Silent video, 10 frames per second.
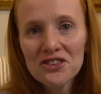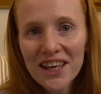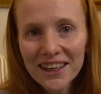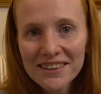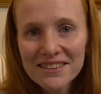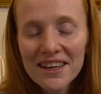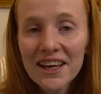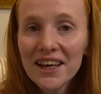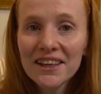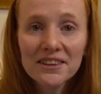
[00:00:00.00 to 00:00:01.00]
things,
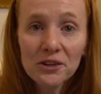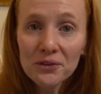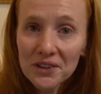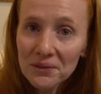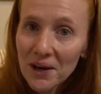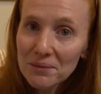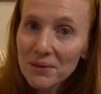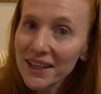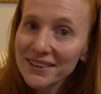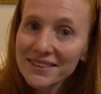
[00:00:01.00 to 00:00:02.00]
then you're in the right
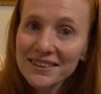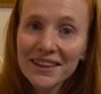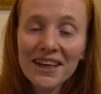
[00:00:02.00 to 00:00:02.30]
place.